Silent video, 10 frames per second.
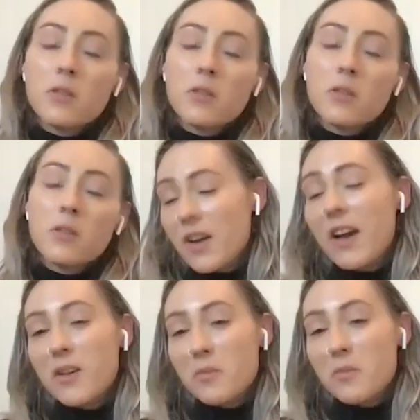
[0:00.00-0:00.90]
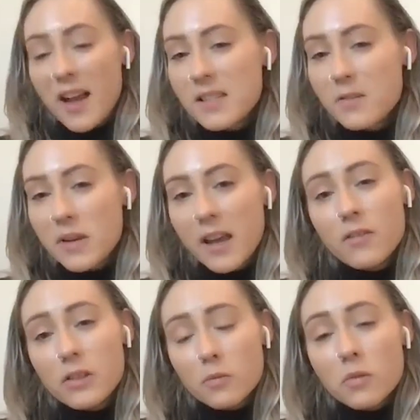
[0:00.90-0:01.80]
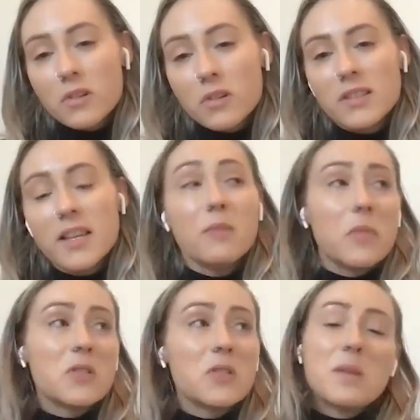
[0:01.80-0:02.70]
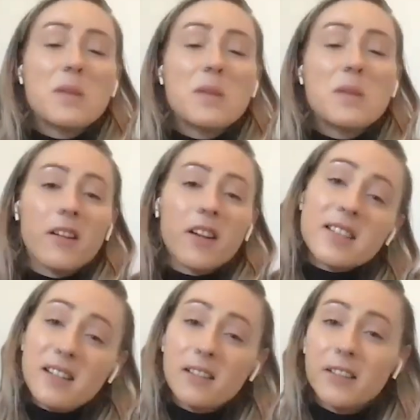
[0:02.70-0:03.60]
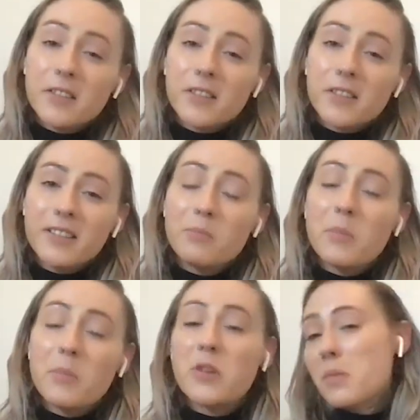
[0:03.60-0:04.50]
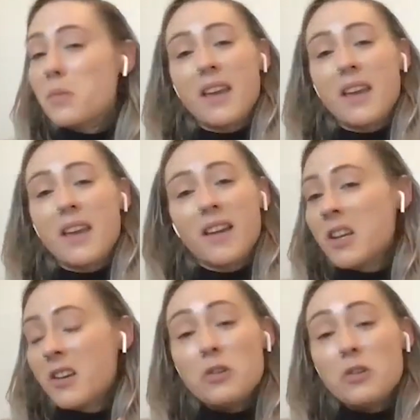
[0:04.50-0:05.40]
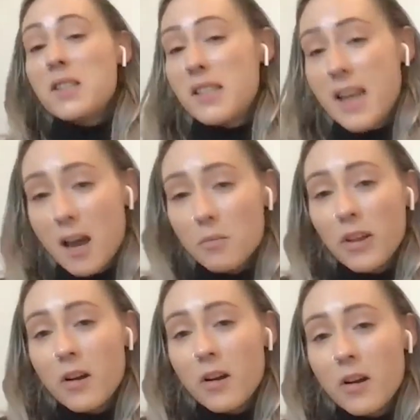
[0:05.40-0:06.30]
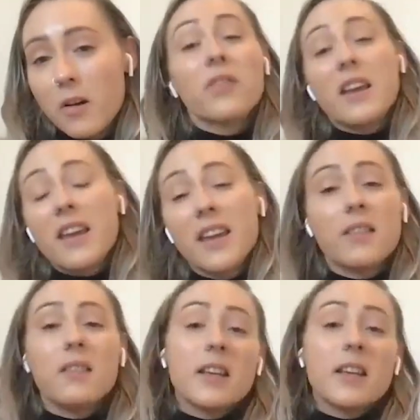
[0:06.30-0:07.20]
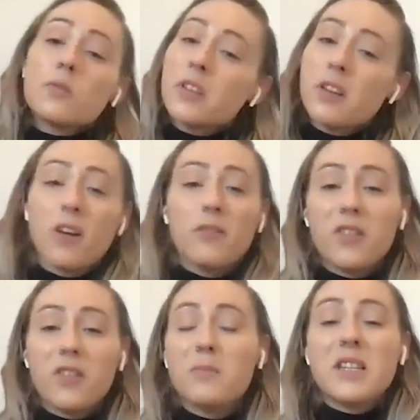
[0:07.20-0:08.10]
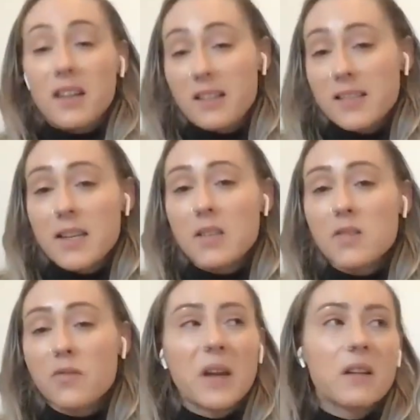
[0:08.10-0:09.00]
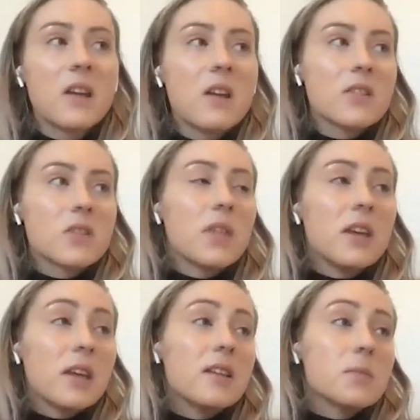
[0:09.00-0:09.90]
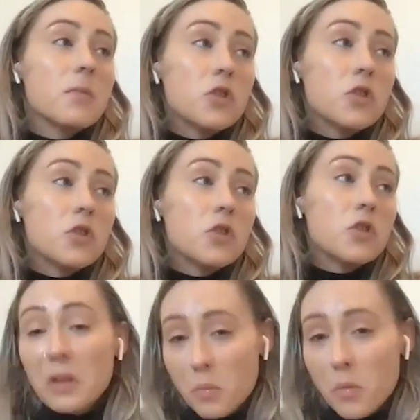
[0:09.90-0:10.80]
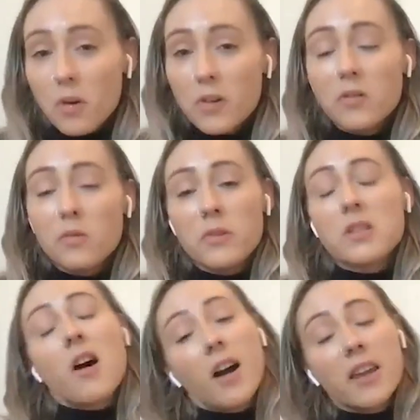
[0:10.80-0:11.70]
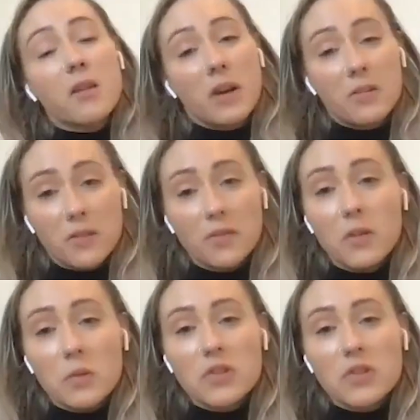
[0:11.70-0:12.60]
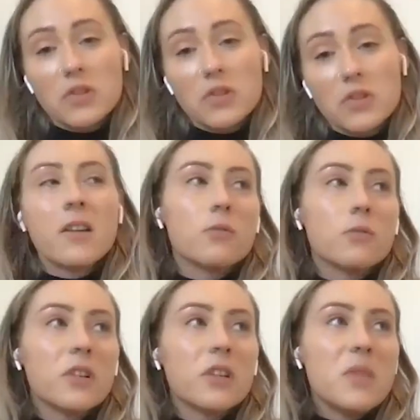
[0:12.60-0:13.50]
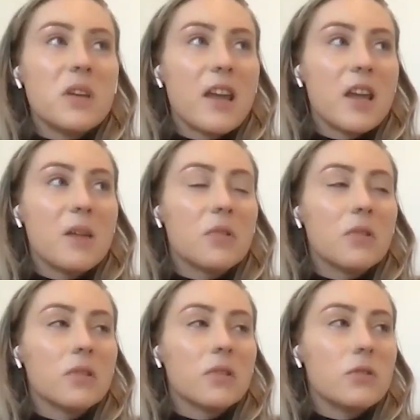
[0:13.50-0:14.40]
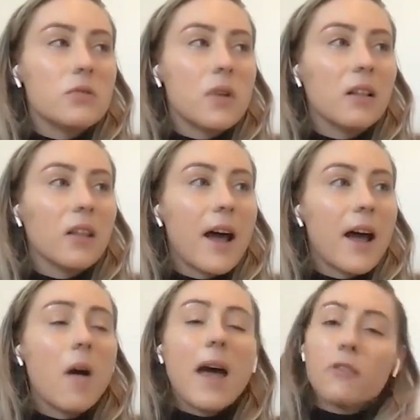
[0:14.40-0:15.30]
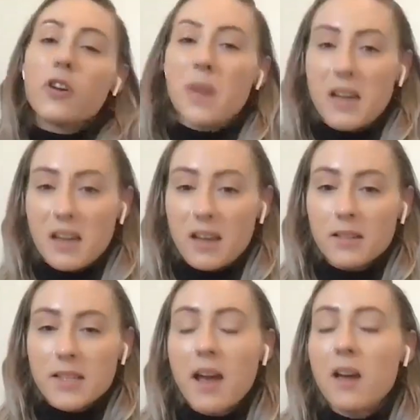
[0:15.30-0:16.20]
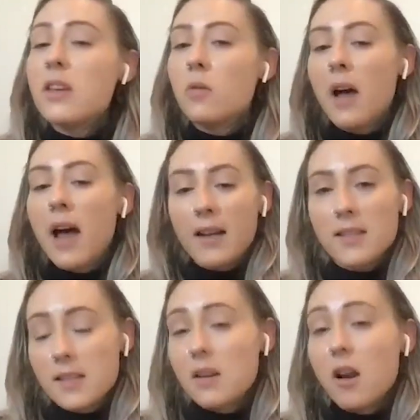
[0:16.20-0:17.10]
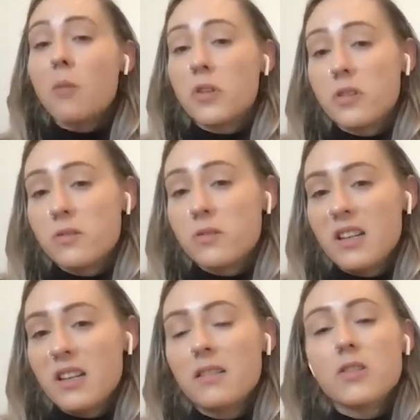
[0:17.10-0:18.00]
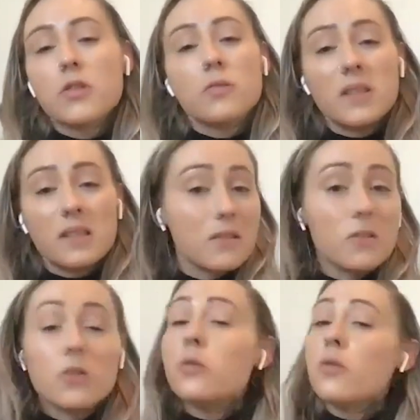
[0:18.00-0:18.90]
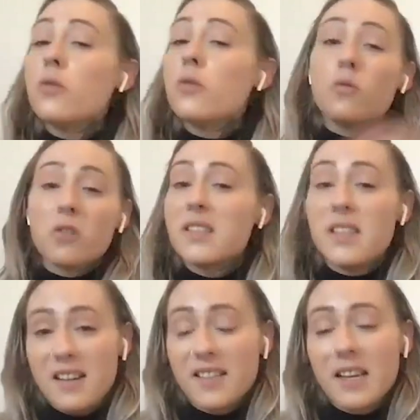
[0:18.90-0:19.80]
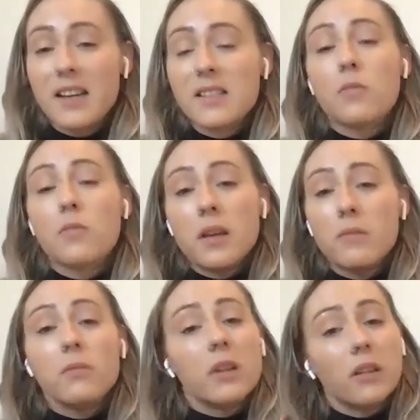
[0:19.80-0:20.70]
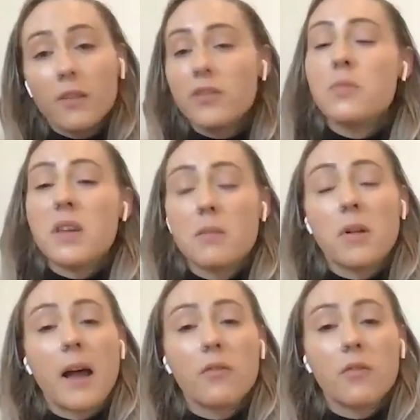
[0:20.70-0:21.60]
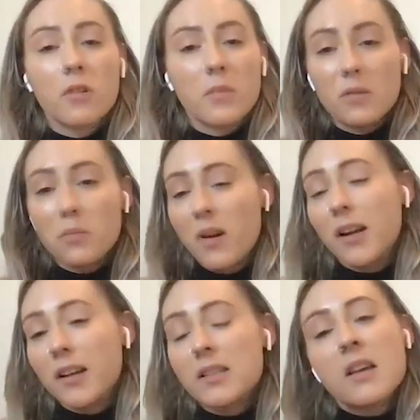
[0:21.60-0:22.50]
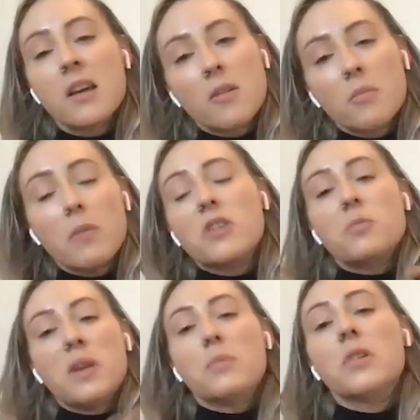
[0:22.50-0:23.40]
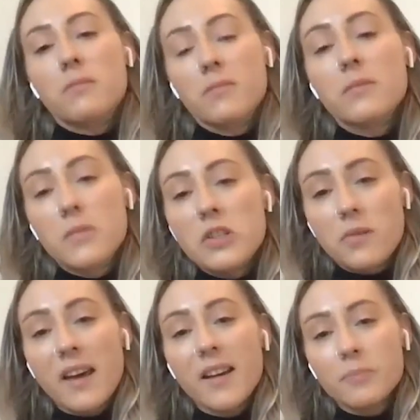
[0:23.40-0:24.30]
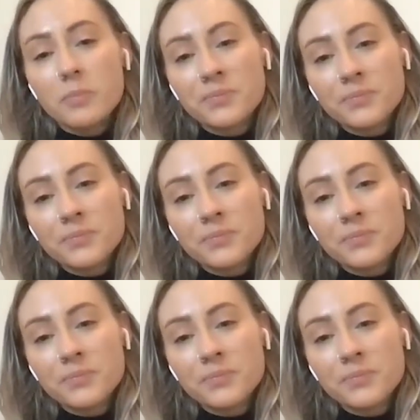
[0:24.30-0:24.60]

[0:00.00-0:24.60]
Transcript: most valuable asset we have in the world. And most people are not data literate. Most people can't use a Tableau, or if they can, it's really hard for them to get insights from it. So I think it is supremely important when we're talking about the future to really be able to allow everybody to have equal access and opportunity to the world's data sets. And we would love to be the platform and the product by which people do that.